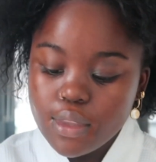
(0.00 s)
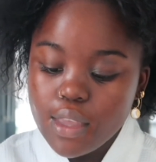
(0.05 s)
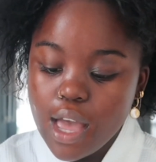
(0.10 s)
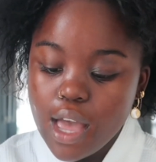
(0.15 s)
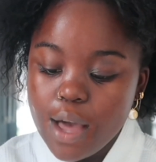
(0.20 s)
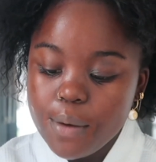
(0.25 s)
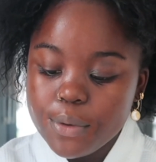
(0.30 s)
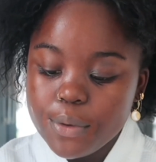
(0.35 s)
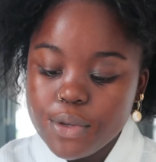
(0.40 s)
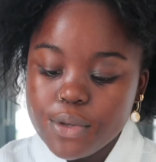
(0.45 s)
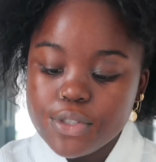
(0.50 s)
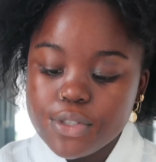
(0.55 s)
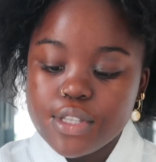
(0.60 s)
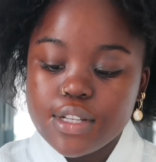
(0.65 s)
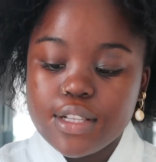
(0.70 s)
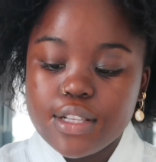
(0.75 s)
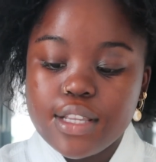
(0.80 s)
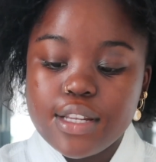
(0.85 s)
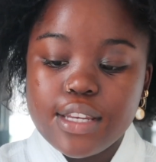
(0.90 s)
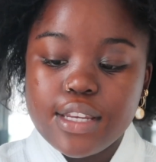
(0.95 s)
I will use the
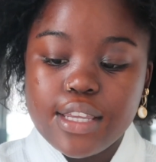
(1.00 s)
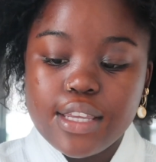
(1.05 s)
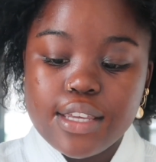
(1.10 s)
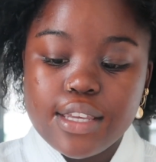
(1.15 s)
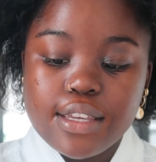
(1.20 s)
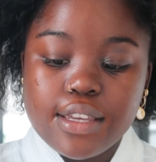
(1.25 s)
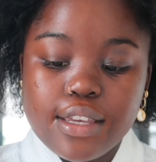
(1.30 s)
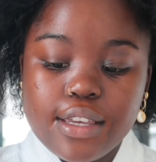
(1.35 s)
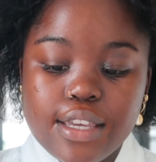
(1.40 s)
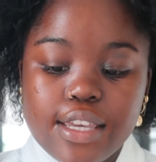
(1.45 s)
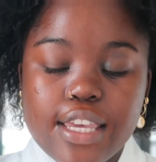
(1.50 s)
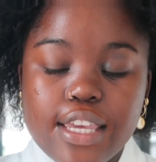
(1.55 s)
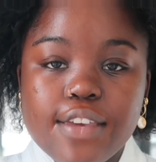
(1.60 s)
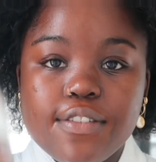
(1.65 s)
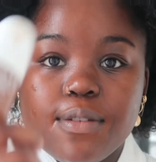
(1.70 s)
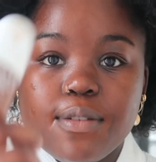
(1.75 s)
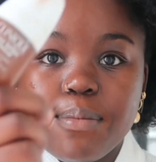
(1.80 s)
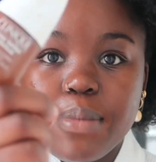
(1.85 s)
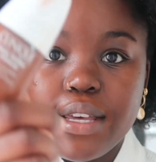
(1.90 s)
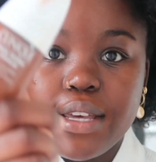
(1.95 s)
Clinique
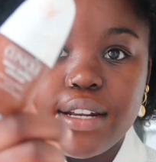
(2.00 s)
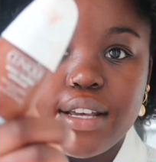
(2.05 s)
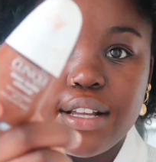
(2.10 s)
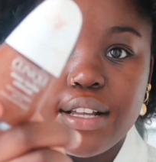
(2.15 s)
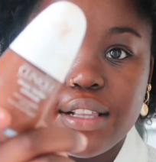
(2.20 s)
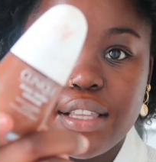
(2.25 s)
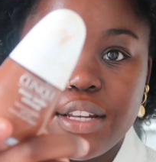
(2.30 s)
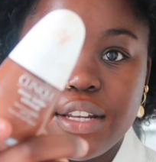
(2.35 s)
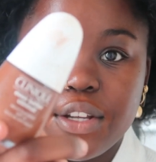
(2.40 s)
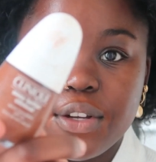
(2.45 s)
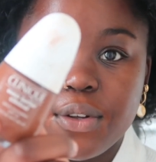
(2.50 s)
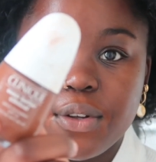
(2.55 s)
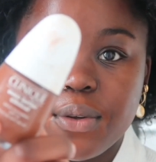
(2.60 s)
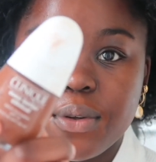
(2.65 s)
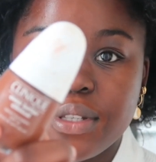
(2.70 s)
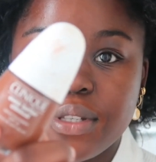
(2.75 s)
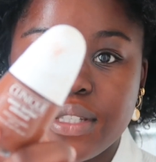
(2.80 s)
Even Better Clinical